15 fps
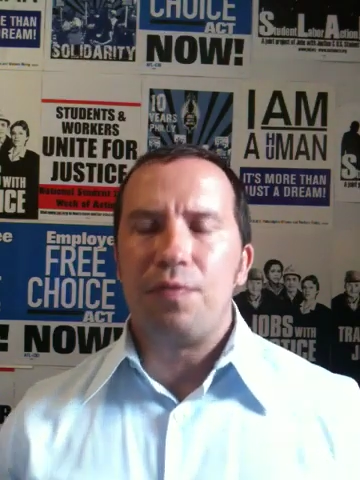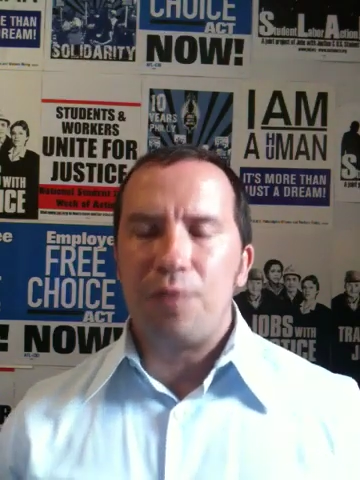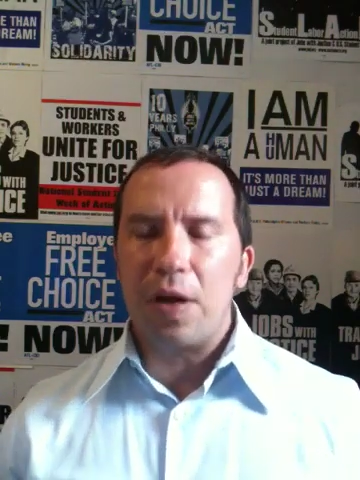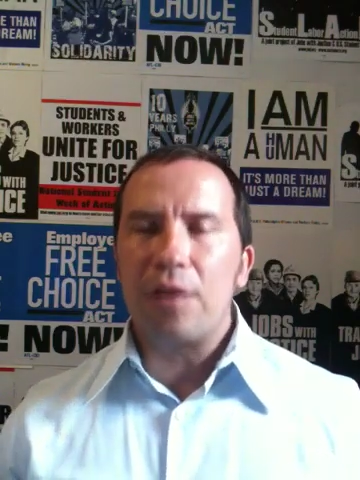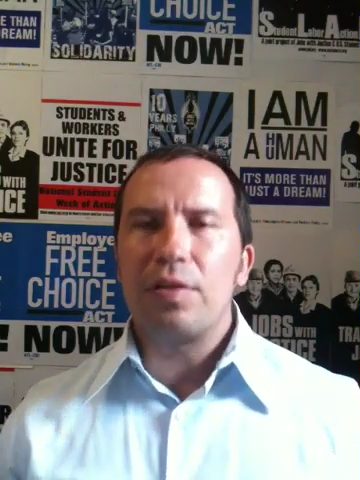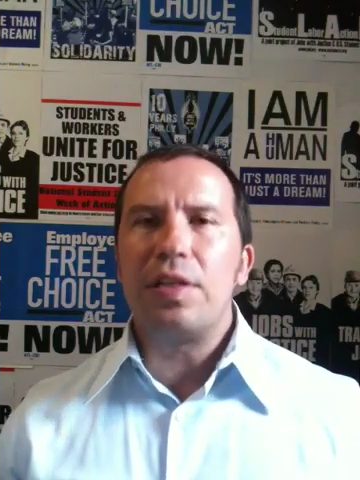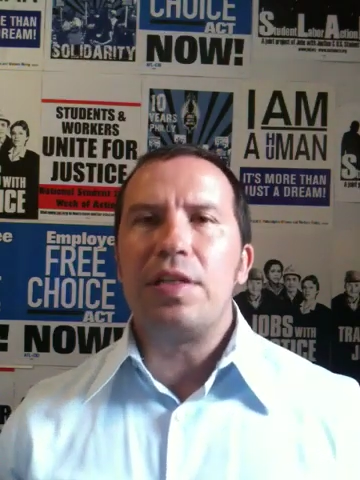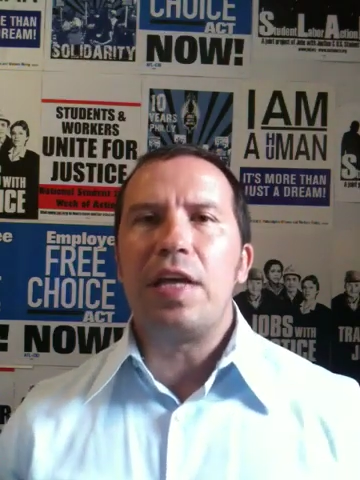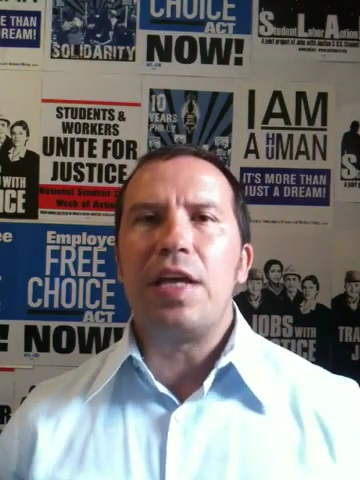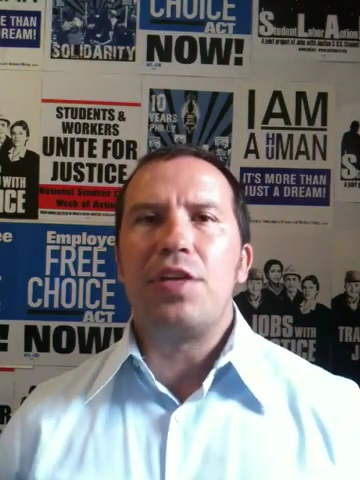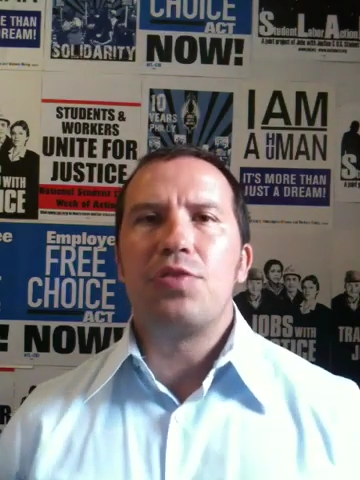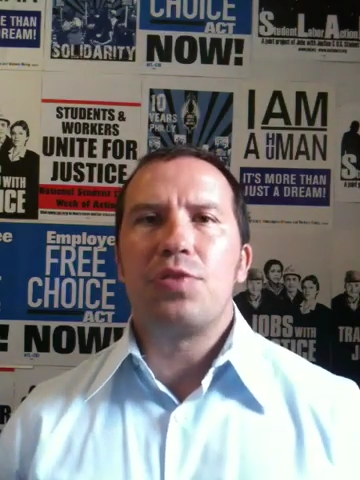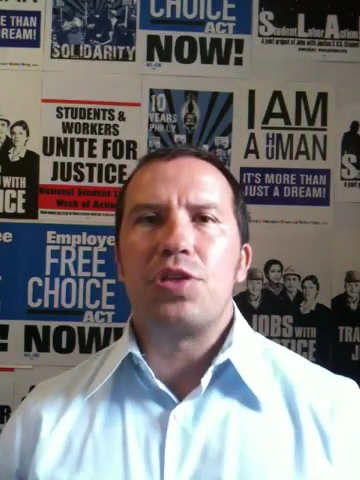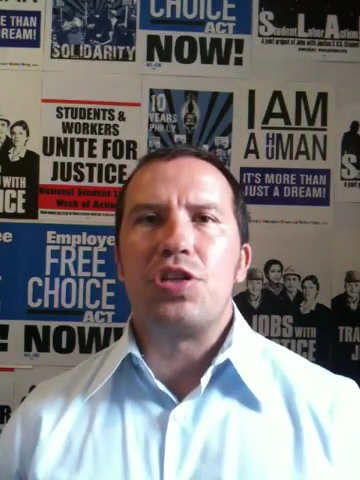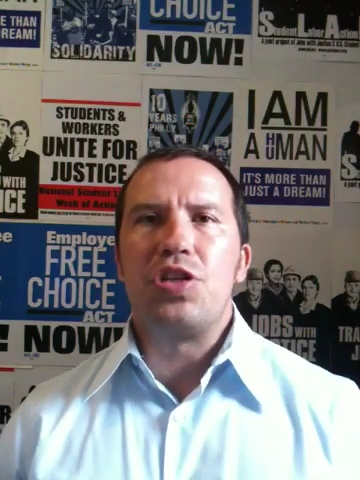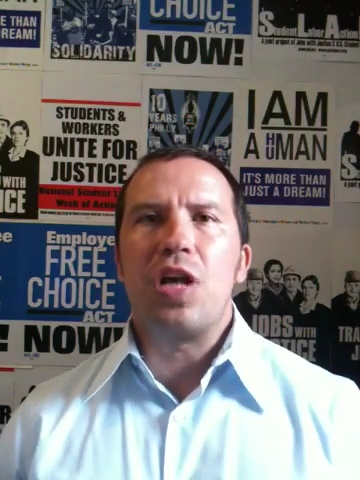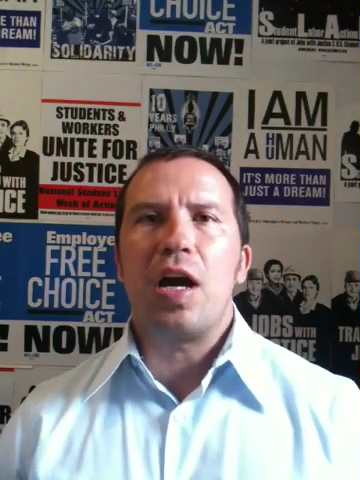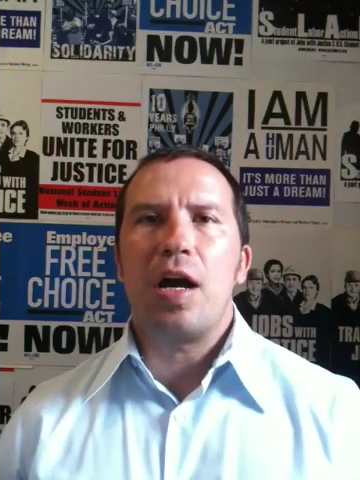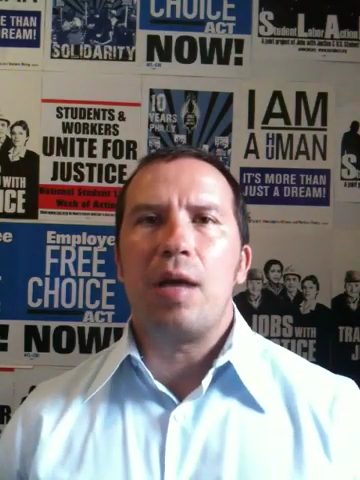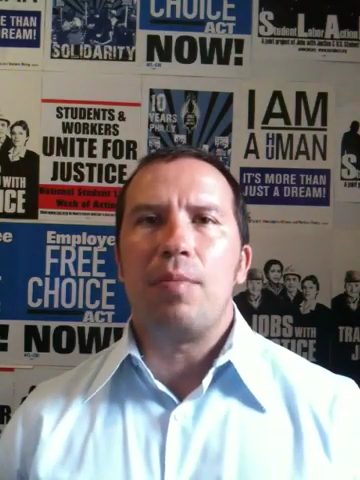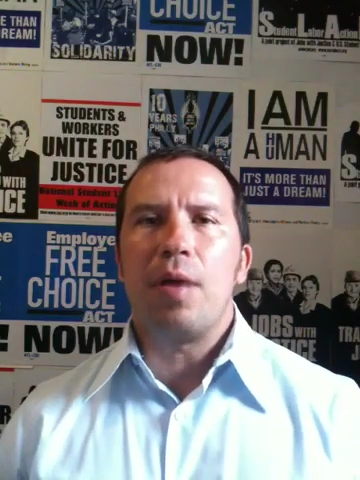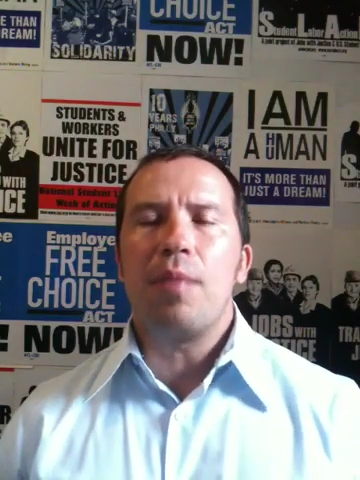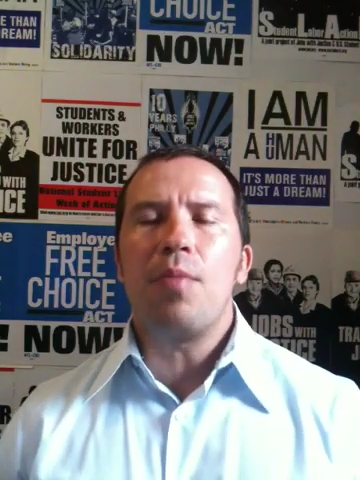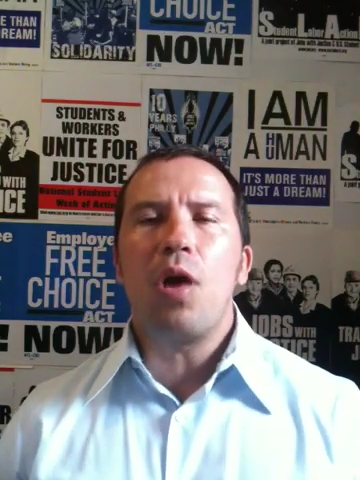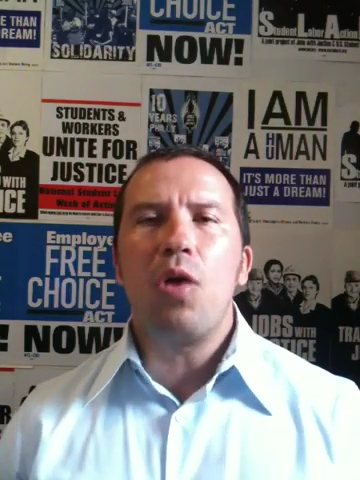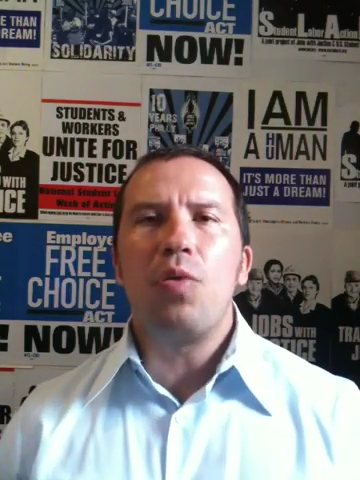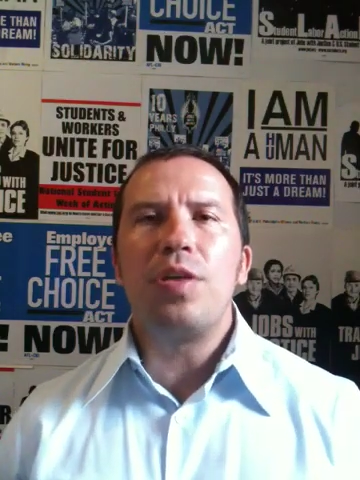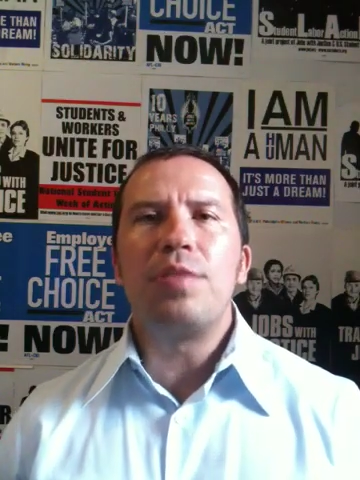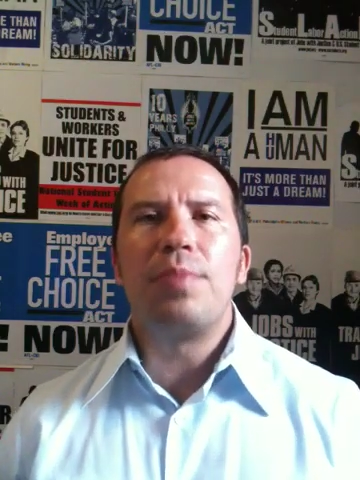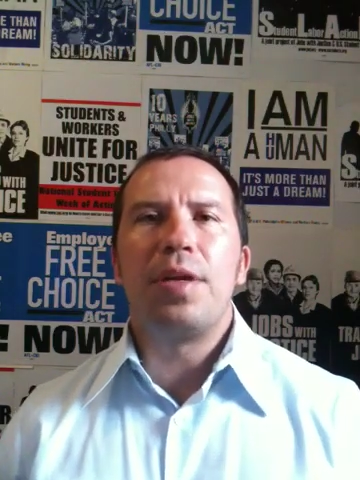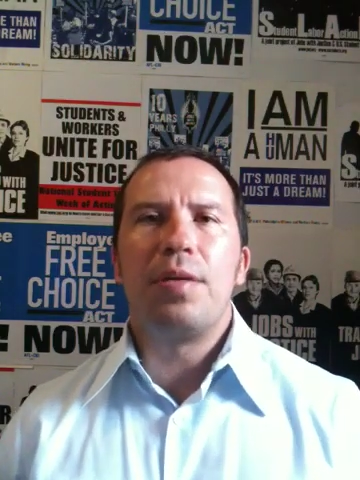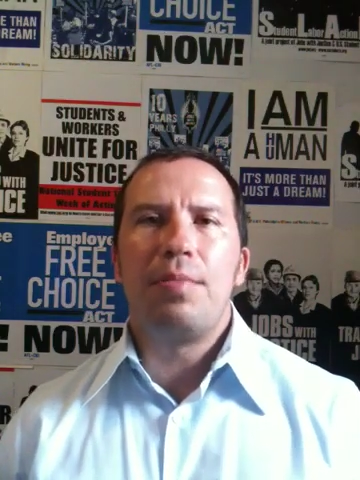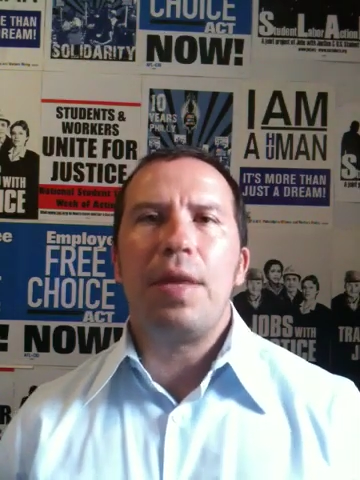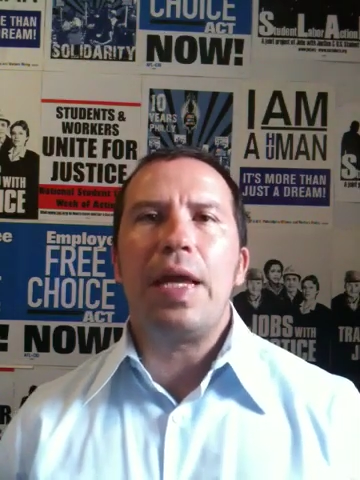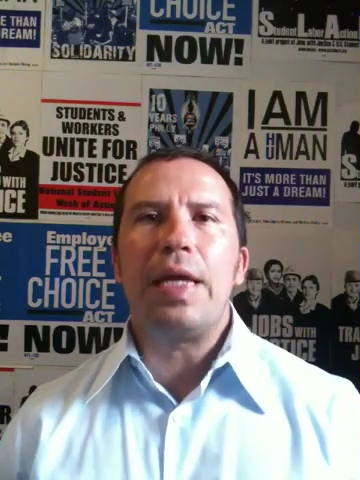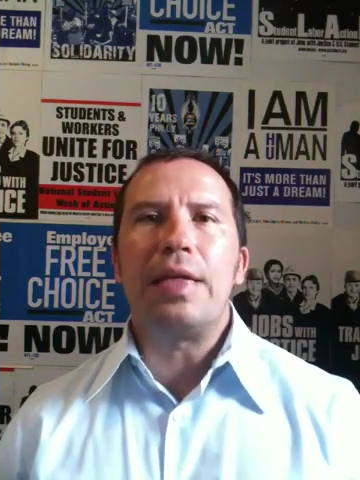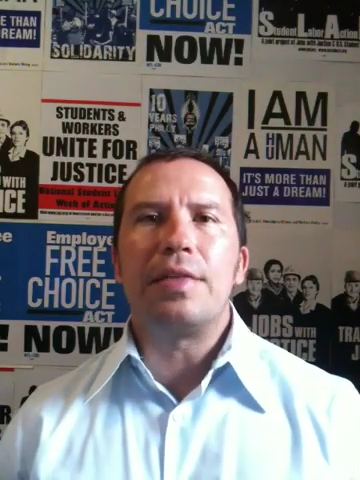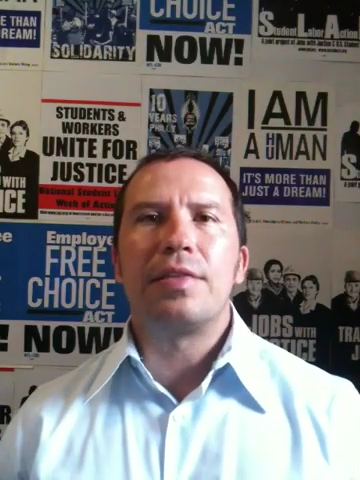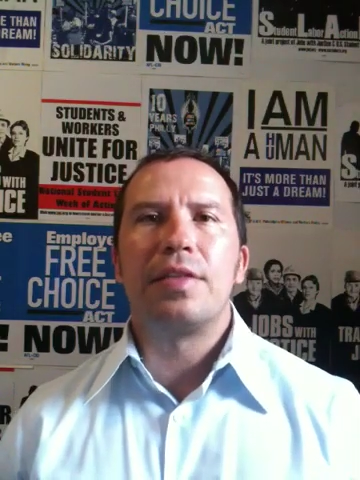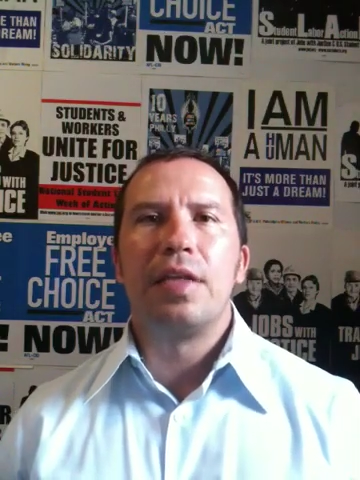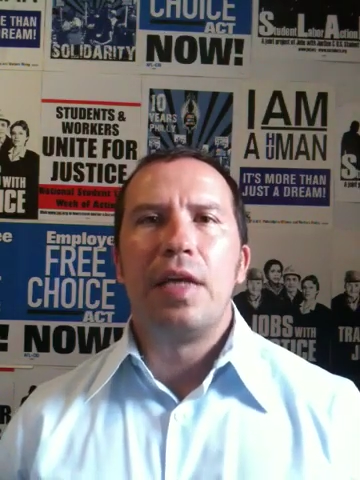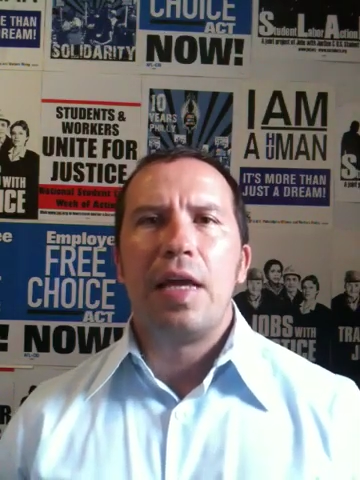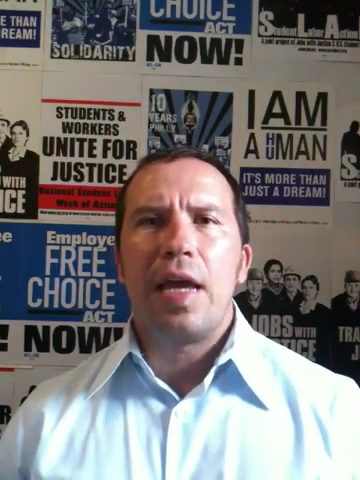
Fairly dangerous job. I've always been amazed